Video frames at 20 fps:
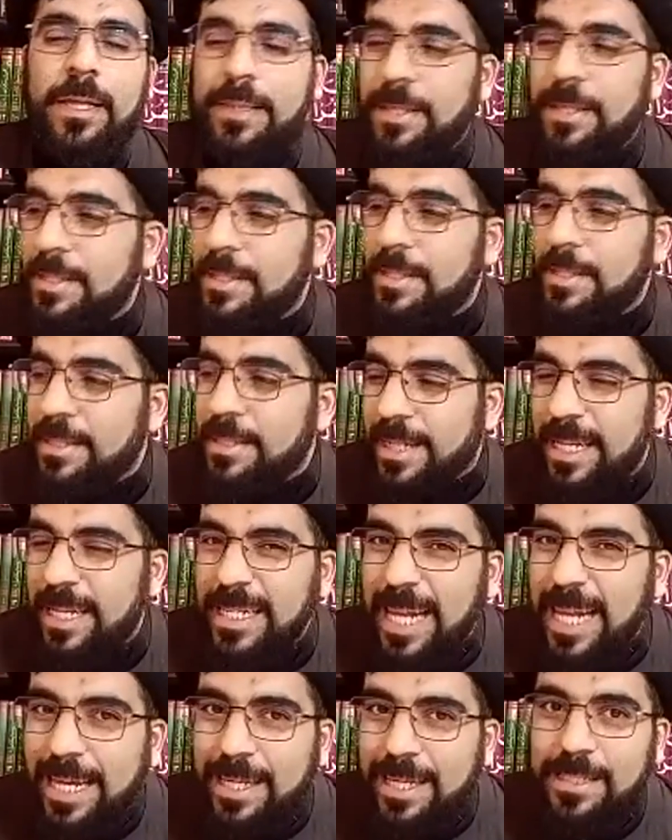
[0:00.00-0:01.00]

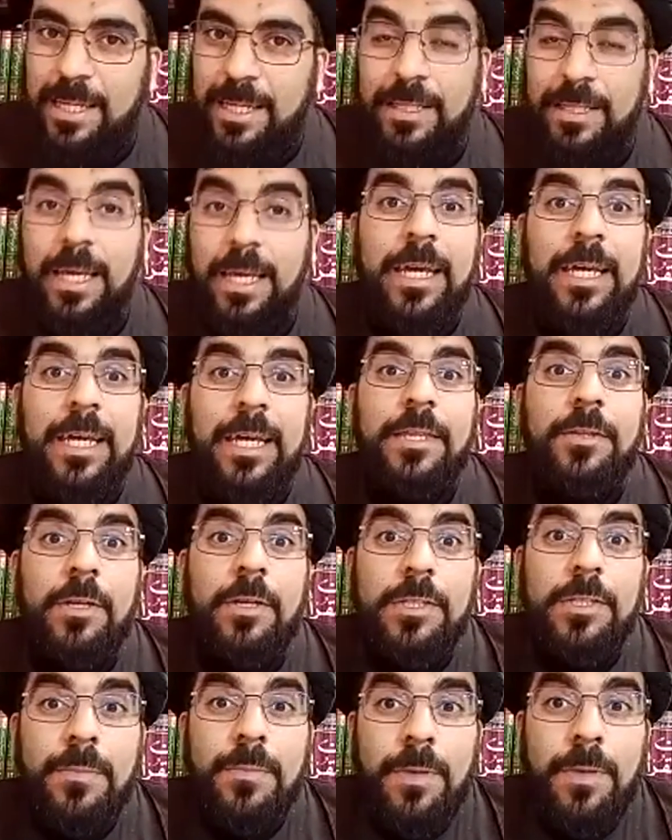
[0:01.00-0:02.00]
Disconnected. It
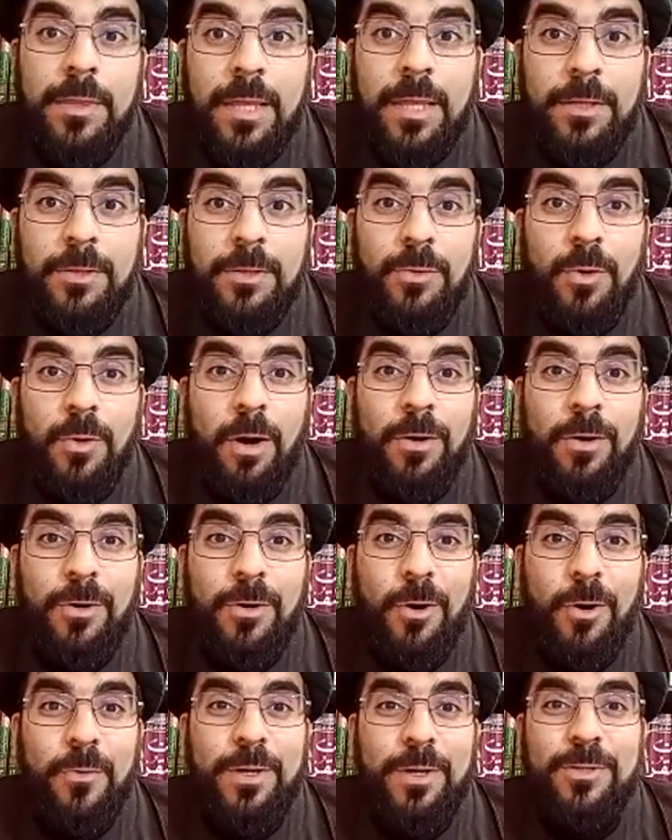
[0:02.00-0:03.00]
doesn't mean that you are
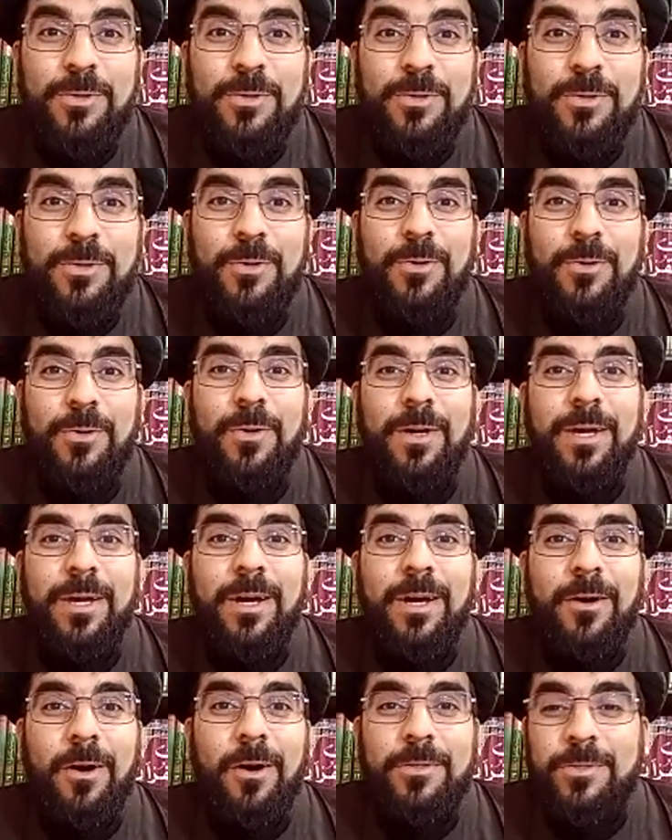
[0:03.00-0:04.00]
going to
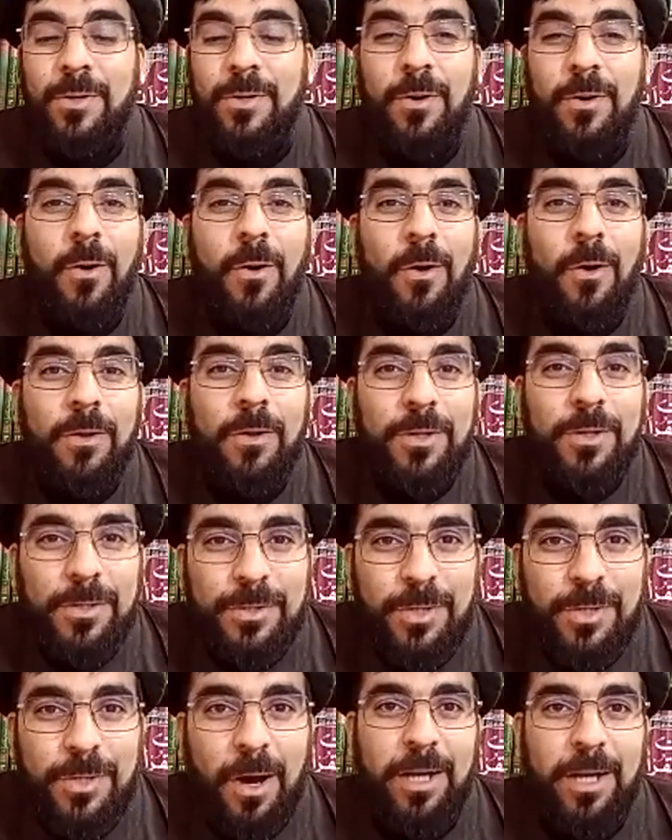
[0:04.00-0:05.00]
cut all
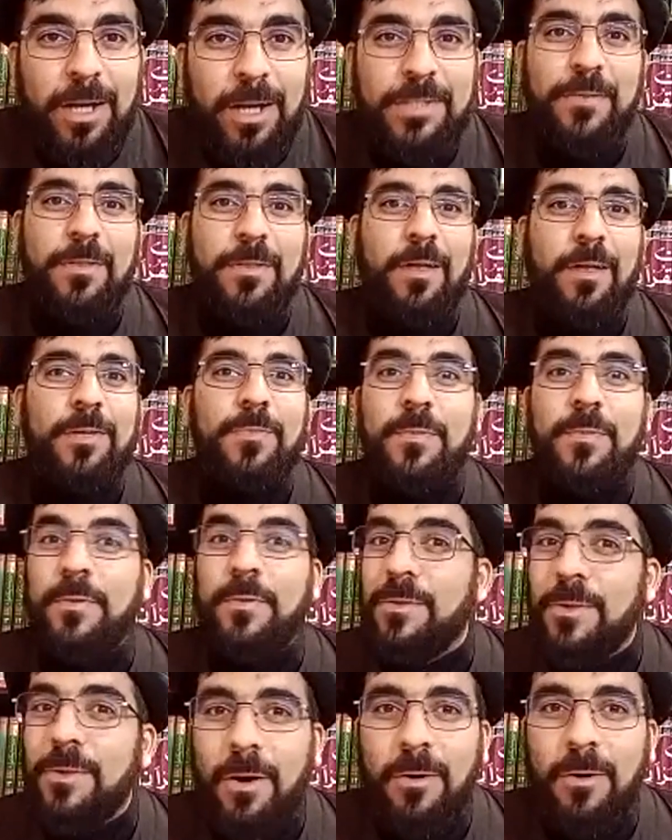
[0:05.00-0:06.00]
your ties with other people.
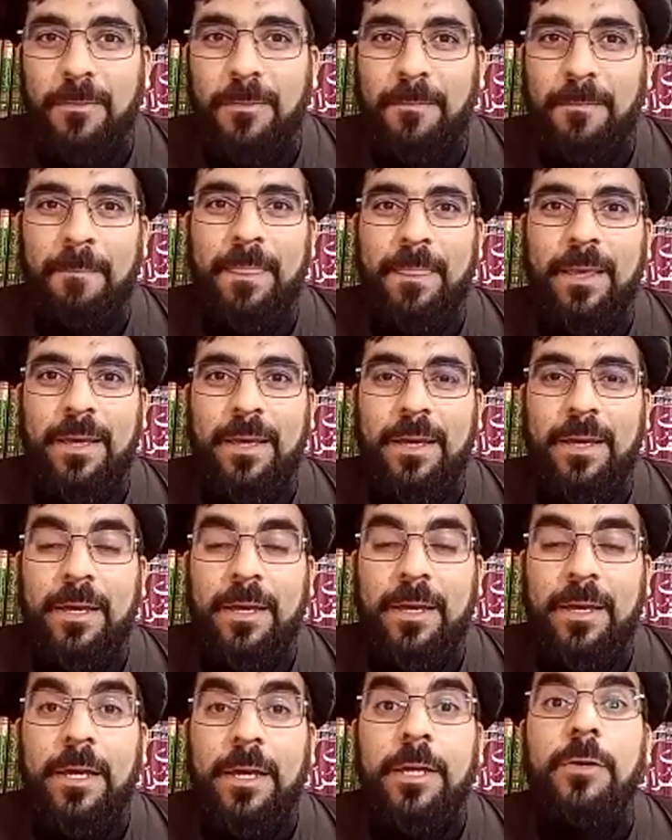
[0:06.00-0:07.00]
No.
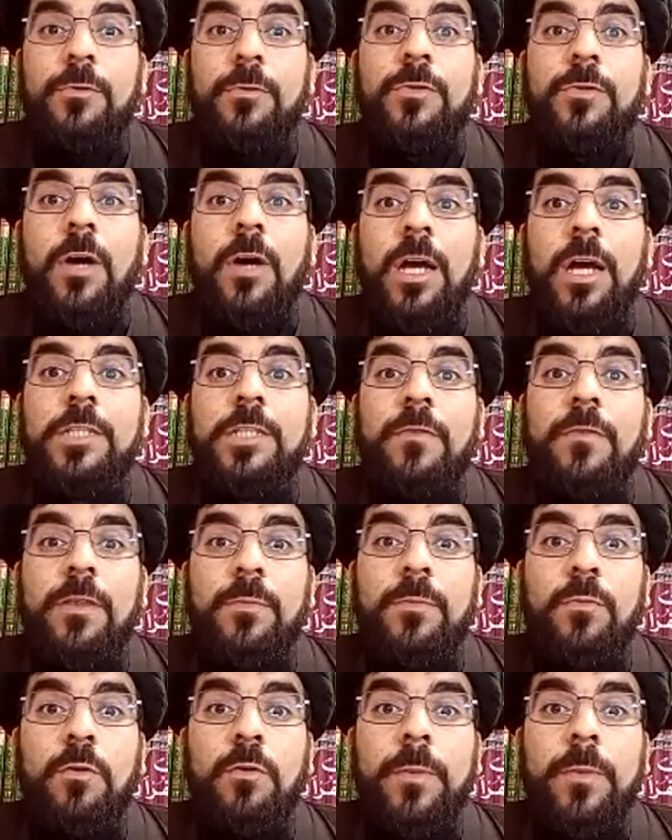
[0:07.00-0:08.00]
Your ties with
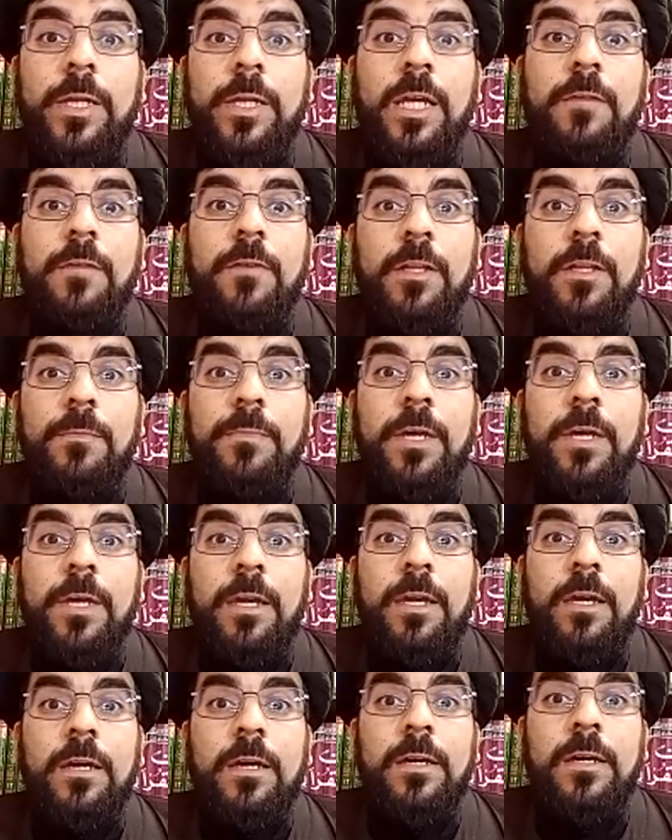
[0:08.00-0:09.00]
mu'mineen will
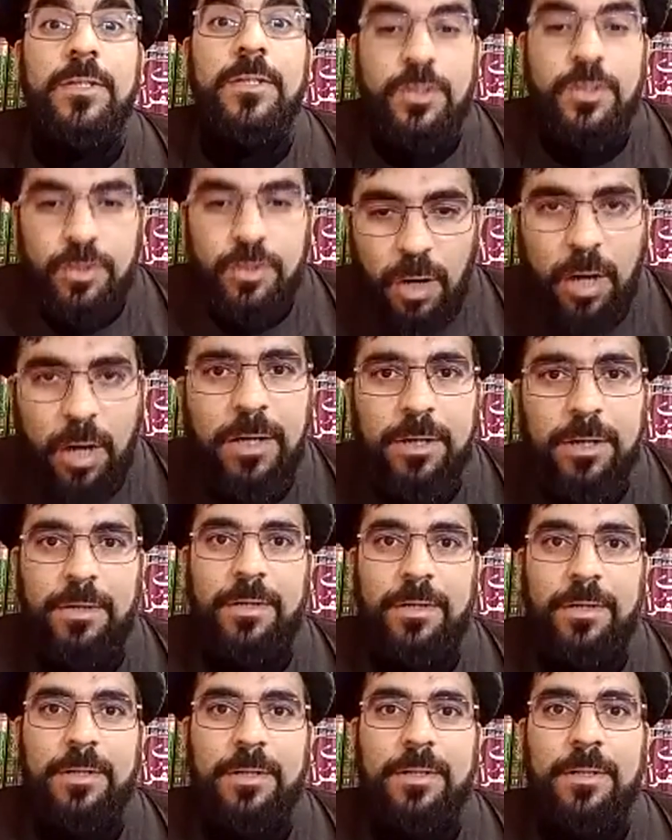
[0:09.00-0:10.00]
be
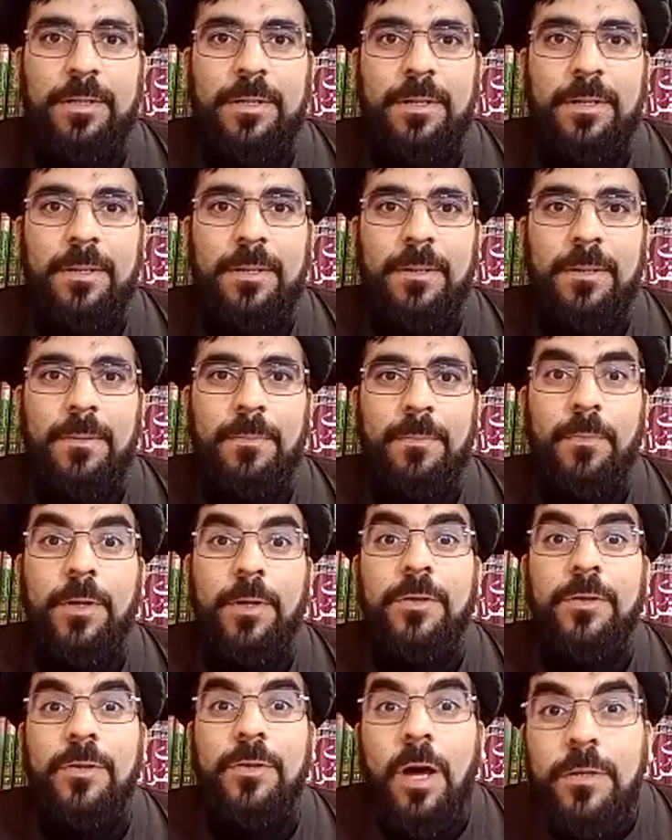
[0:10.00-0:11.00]
stronger,
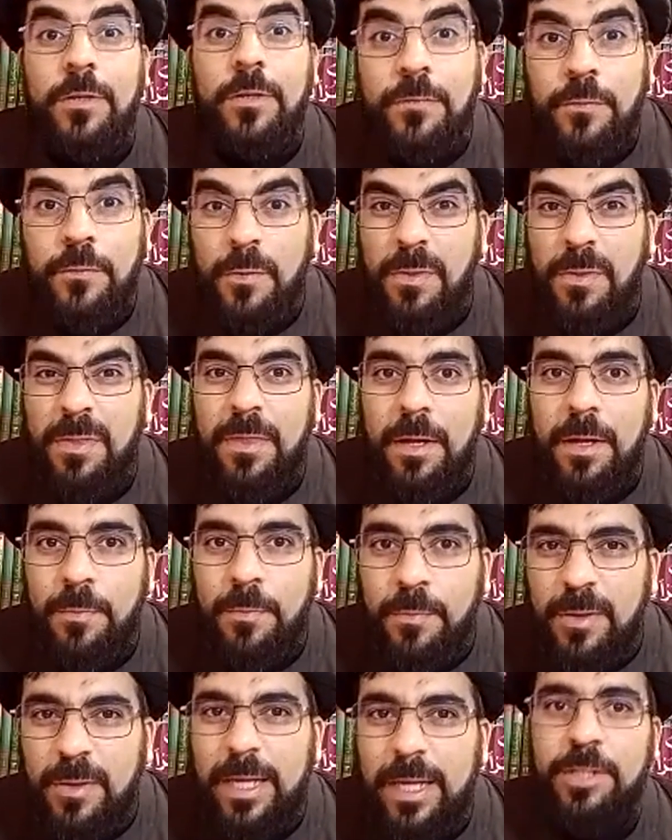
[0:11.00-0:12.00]
but not for their
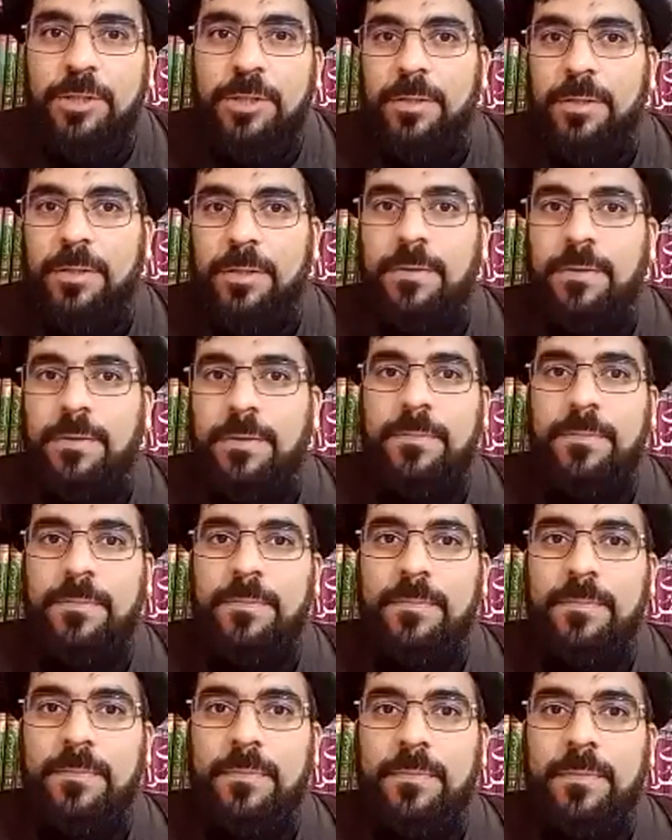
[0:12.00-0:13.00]
pleasure,
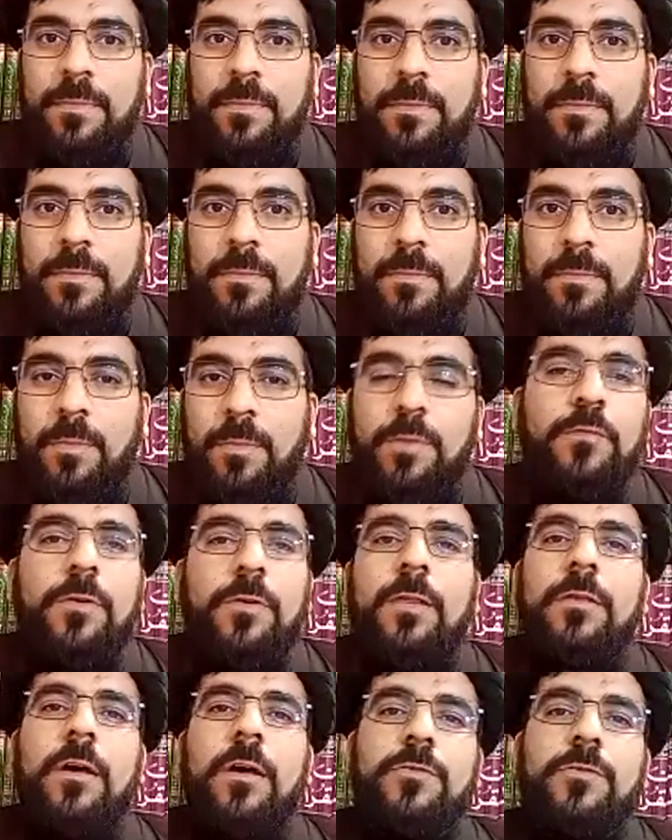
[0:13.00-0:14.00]
but for
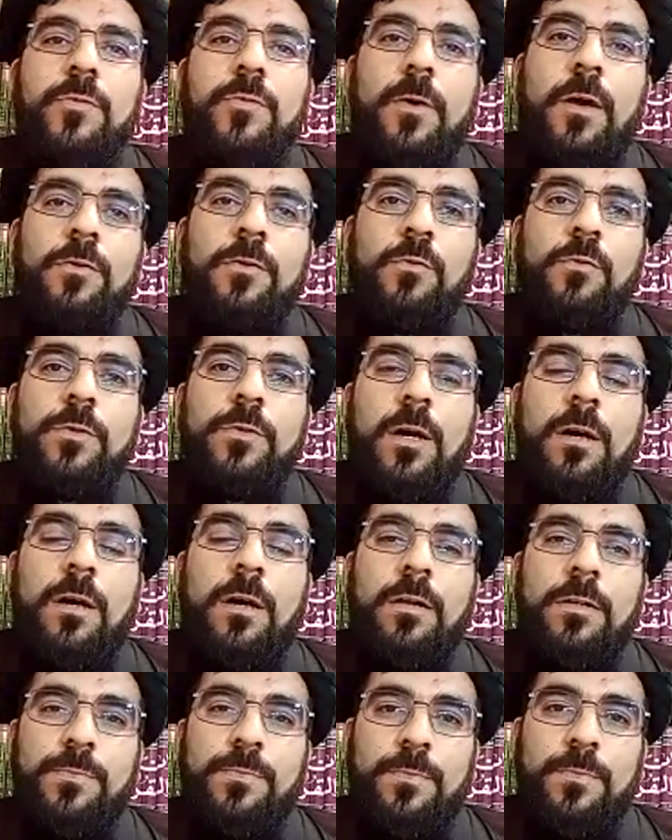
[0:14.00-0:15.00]
Allah subhanahu wa
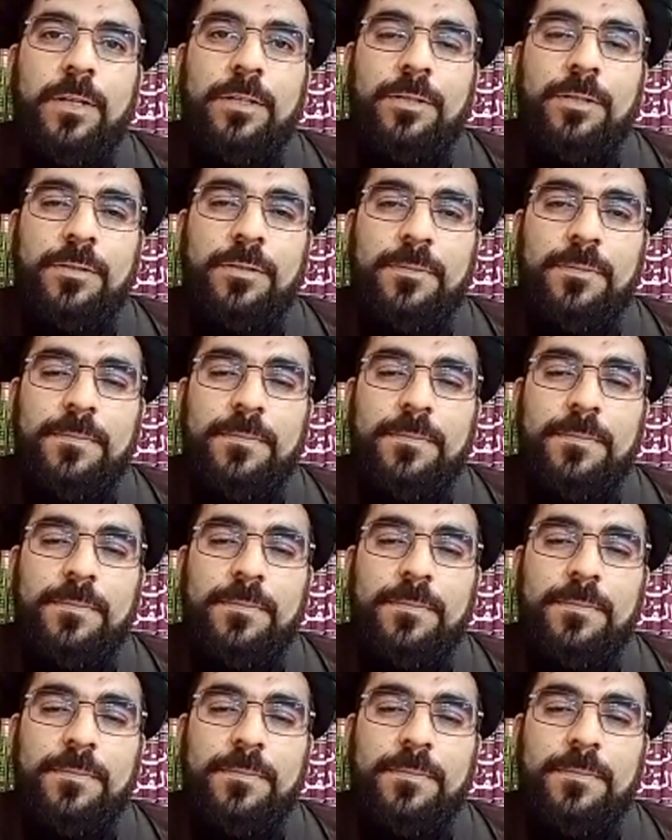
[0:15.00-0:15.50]
ta'ala's pleasure.